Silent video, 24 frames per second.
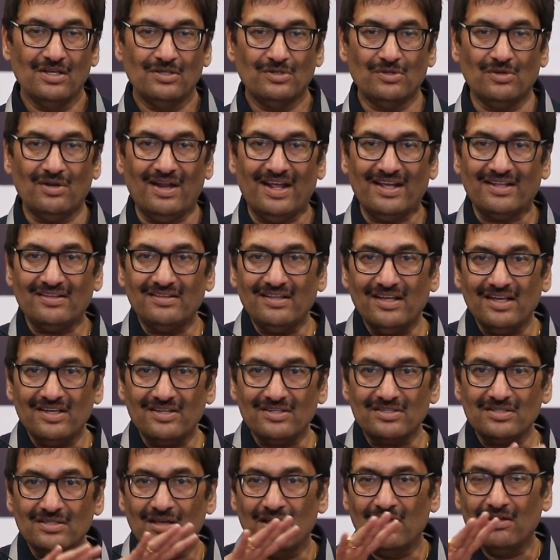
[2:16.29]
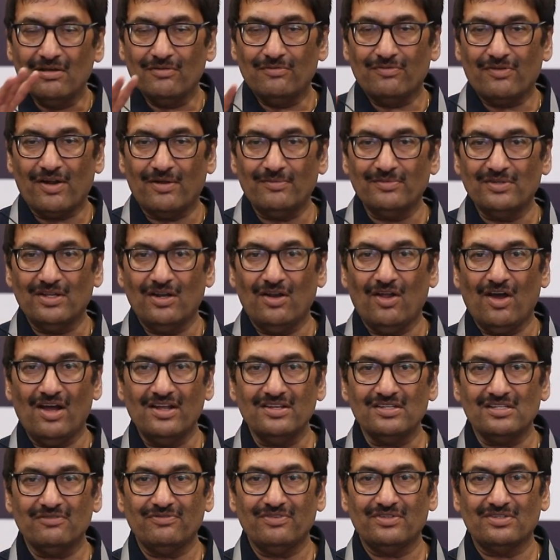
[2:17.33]
So, like this, from the
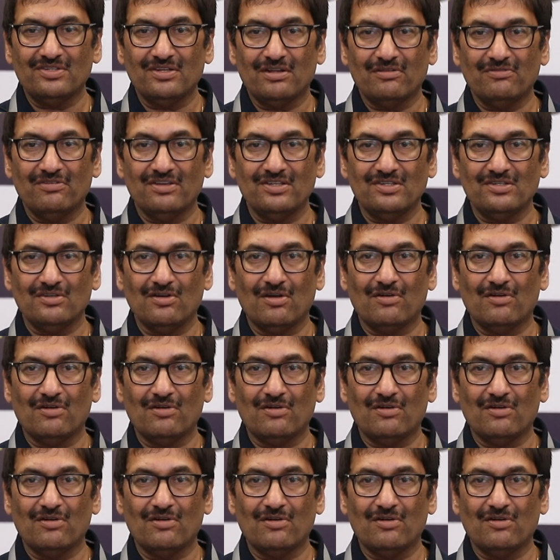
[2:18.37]
launch of a service